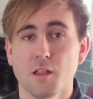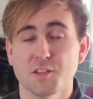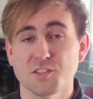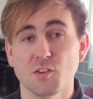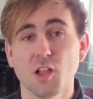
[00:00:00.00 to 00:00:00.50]

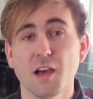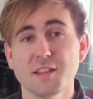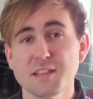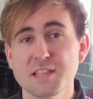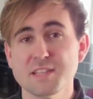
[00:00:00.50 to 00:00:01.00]
So a lot
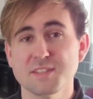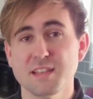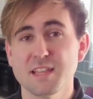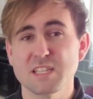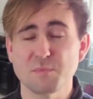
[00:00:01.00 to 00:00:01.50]
of these
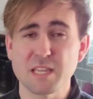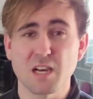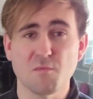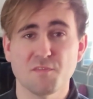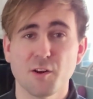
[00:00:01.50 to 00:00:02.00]
things
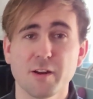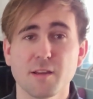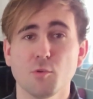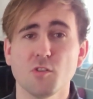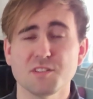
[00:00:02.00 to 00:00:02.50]
become
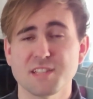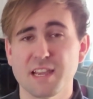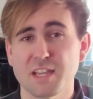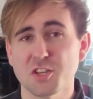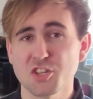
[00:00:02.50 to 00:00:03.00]
variables
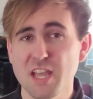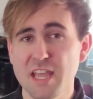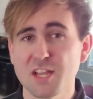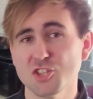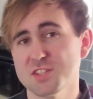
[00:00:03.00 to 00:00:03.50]
that can
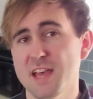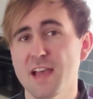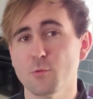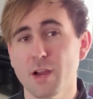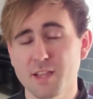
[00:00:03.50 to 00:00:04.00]
change
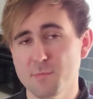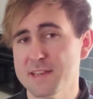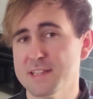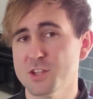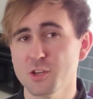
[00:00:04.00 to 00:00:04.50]
that
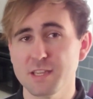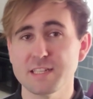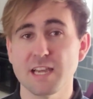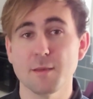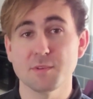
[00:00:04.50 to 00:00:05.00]
recommended
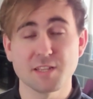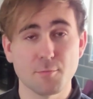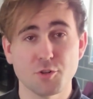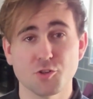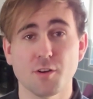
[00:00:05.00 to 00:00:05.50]
cooking time and
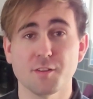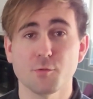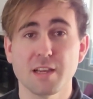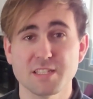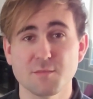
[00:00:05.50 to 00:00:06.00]
temperature on the
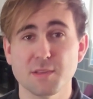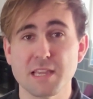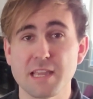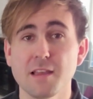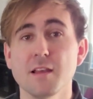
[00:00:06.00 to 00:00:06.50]

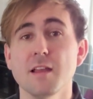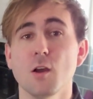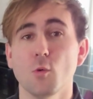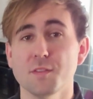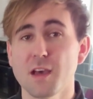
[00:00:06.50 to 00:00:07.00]
recipe
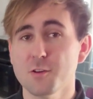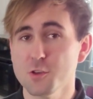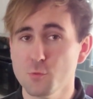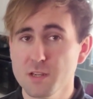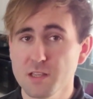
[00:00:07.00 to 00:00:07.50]
without
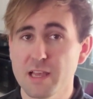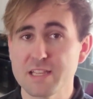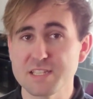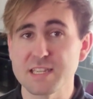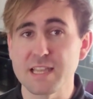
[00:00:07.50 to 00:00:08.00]
you
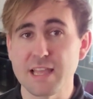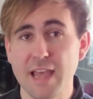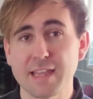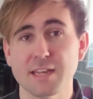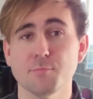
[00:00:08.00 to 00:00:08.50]
realizing it,
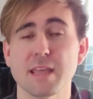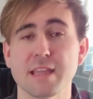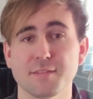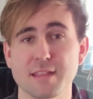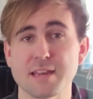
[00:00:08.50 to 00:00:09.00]
and can
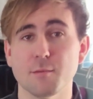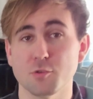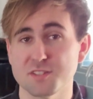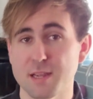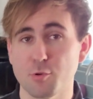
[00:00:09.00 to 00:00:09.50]
make the
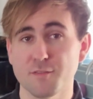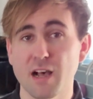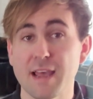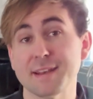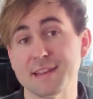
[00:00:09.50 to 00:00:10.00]
numbers they
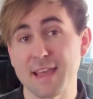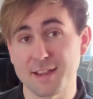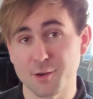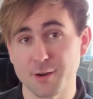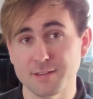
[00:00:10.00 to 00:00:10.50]
provide
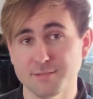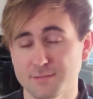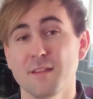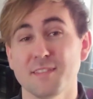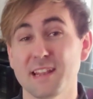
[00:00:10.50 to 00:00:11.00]
inaccurate.
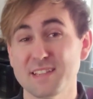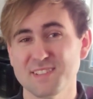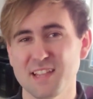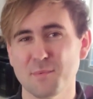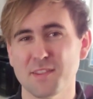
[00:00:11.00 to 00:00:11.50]
The nice
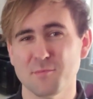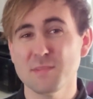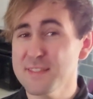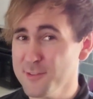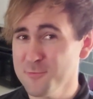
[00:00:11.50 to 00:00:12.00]
thing about the
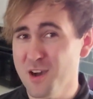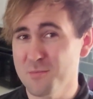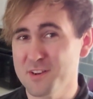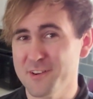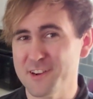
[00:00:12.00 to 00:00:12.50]
meat
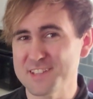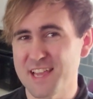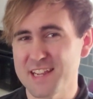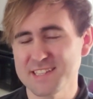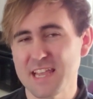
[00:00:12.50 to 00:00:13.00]
thermometer is
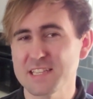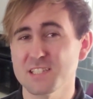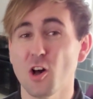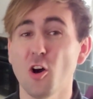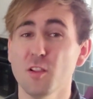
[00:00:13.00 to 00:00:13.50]
that it
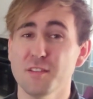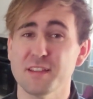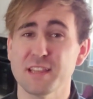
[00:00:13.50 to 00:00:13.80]
takes all of the